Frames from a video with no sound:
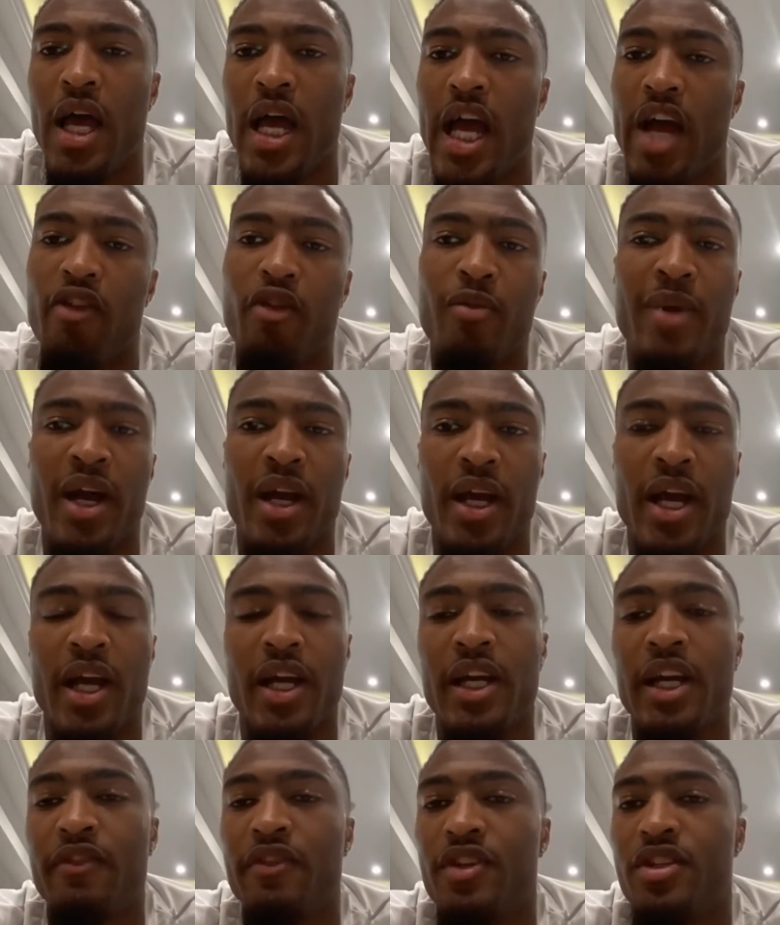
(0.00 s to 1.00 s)
everybody got
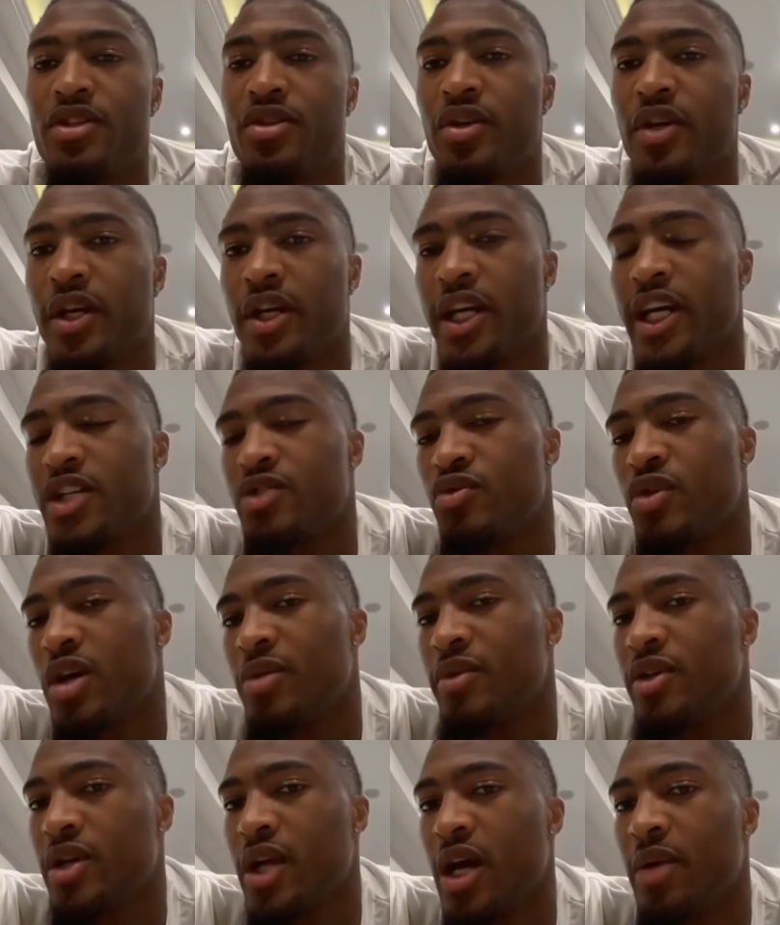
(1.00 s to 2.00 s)
a different story. And that's why
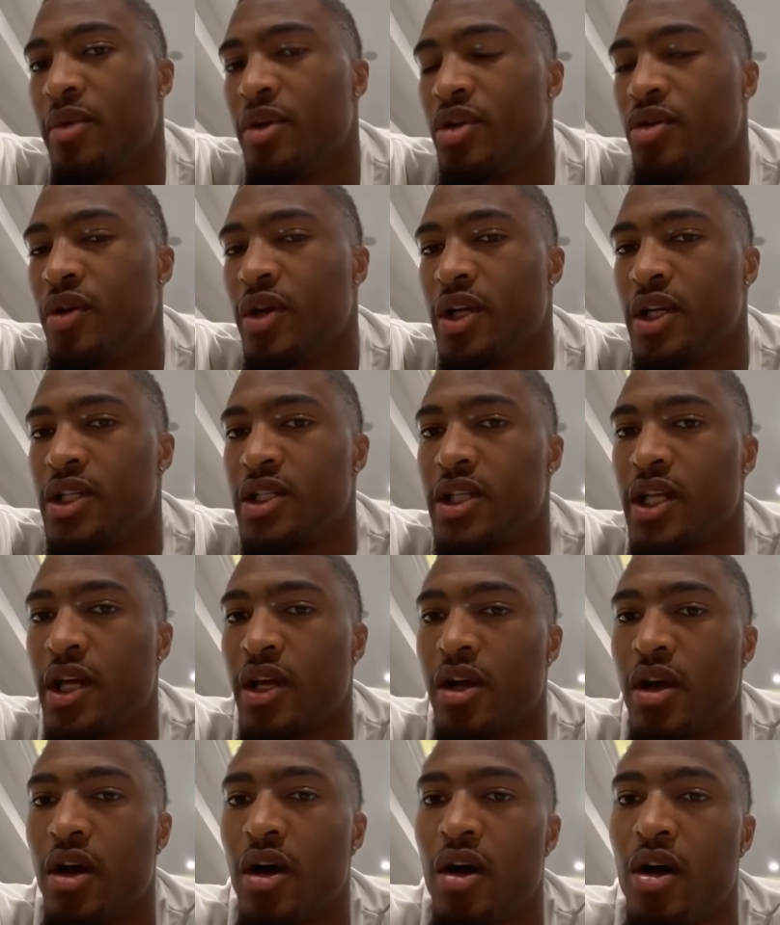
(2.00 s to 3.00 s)
I've been doing this
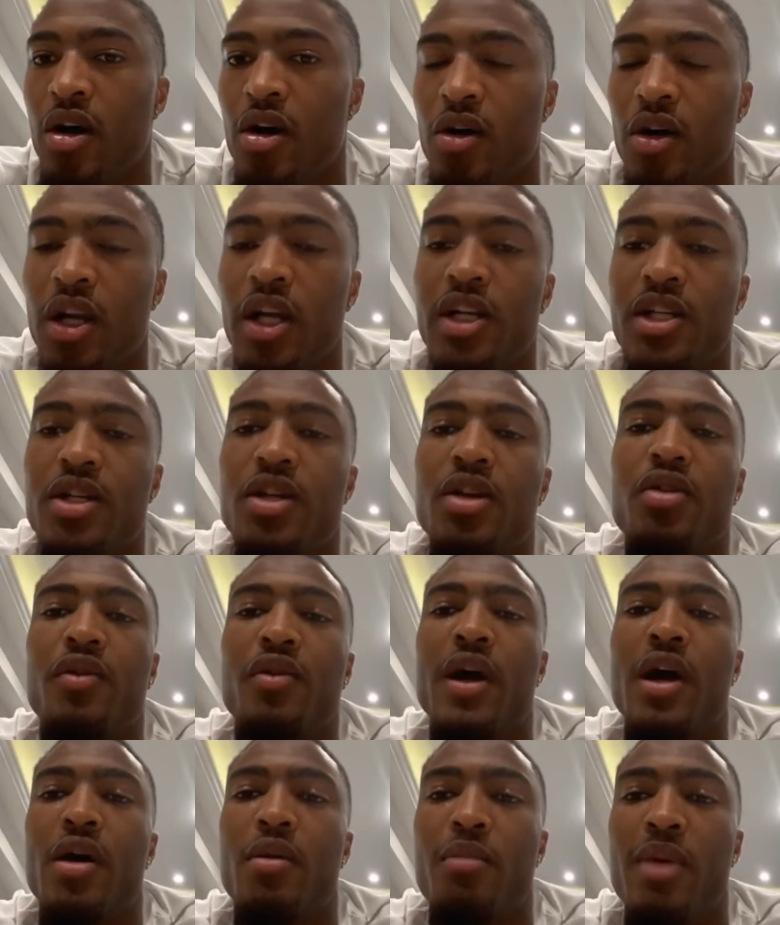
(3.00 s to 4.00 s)
thing called Cleats on the
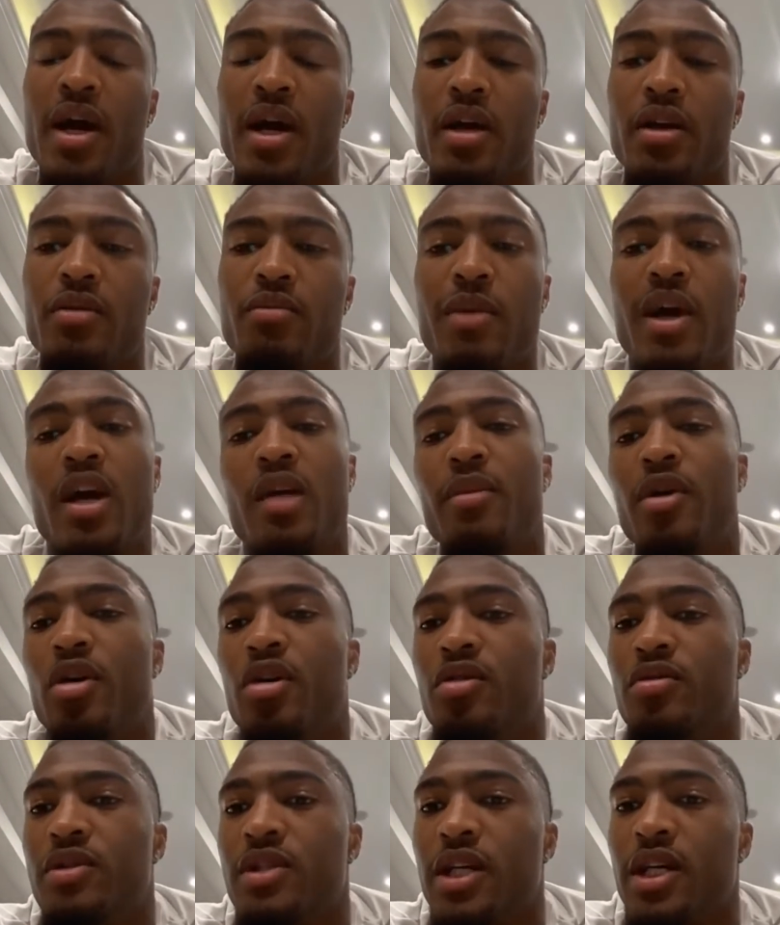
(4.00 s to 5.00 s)
Ground back in my
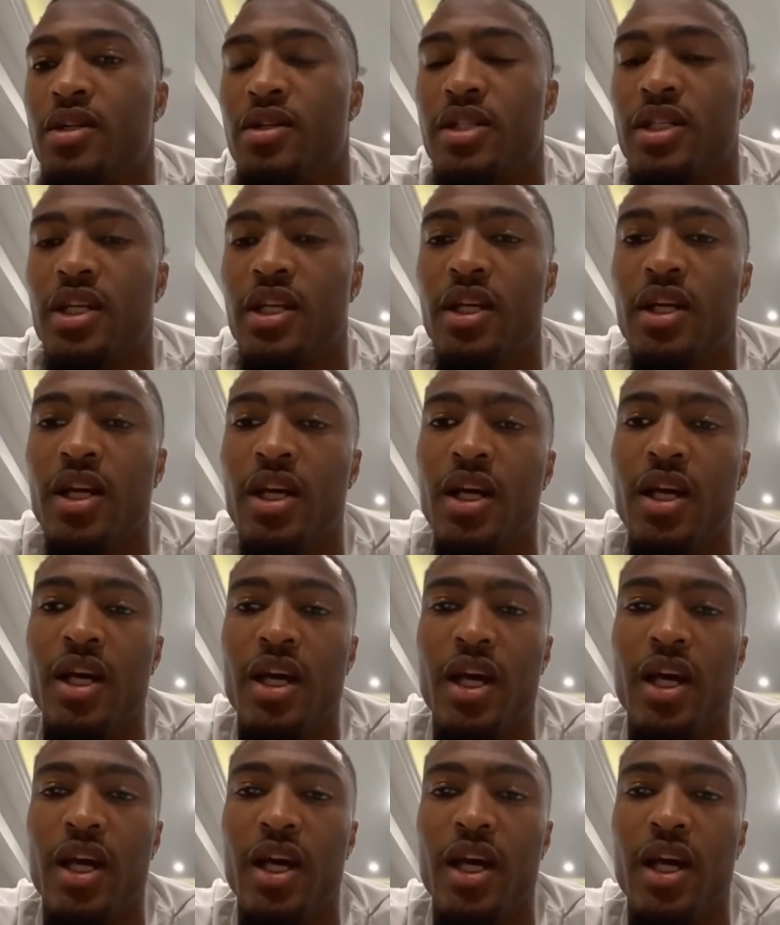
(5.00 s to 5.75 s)
hometown city.